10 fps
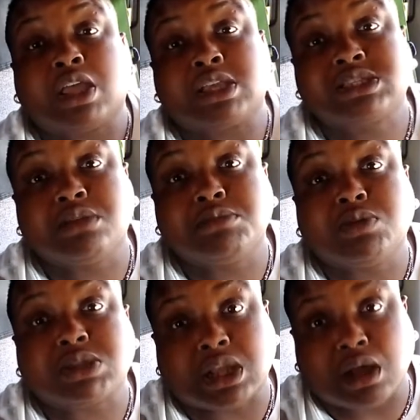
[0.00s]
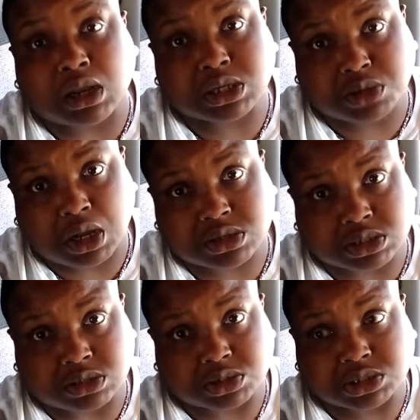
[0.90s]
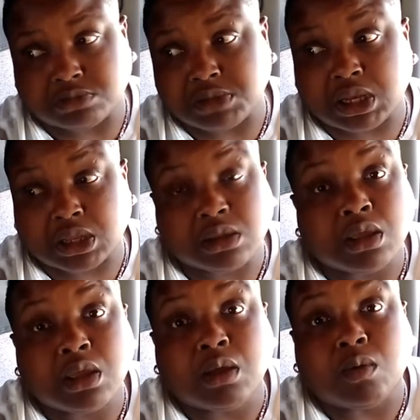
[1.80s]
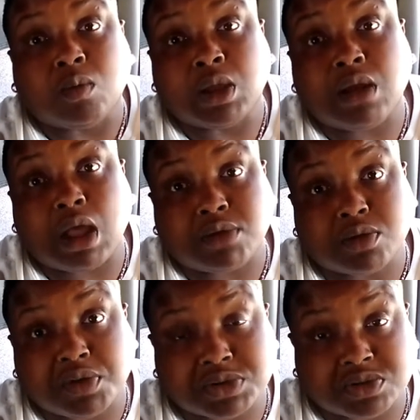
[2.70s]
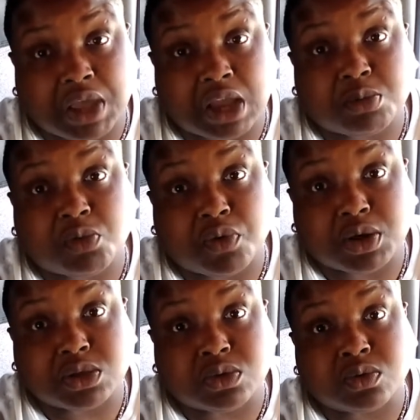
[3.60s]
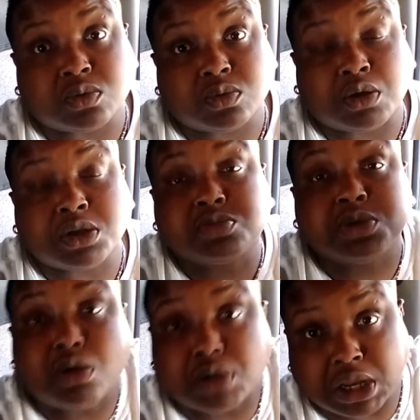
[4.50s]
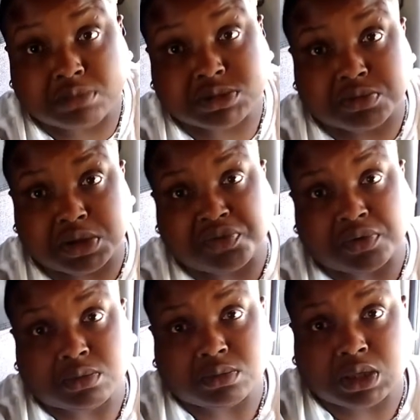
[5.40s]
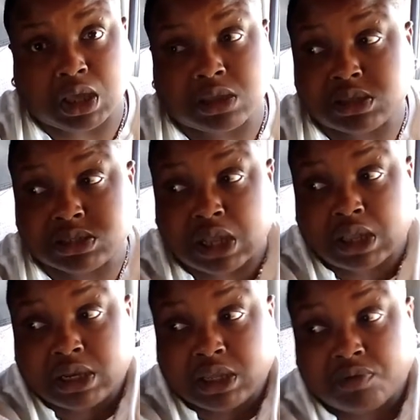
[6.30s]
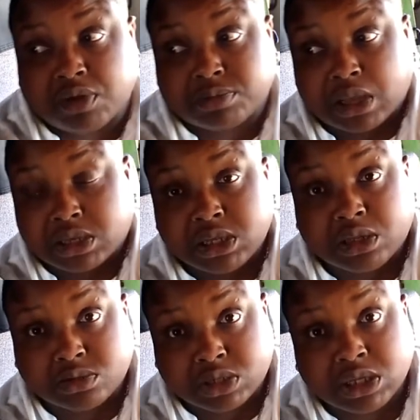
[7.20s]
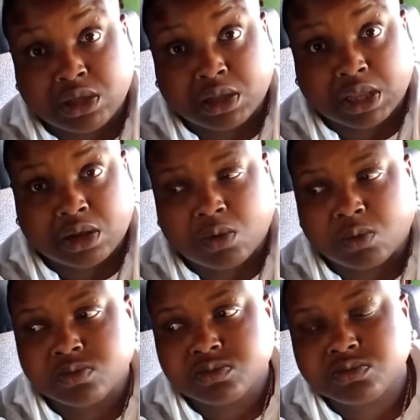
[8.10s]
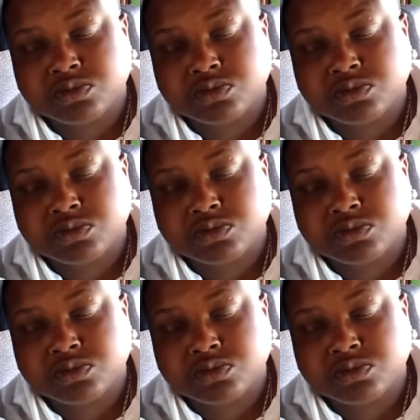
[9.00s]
they sent me what they call a trailer solution, meaning we don't have no reefers available for you, or here's where you go get an empty reefer, okay? Because I had to give up that T, T call that load.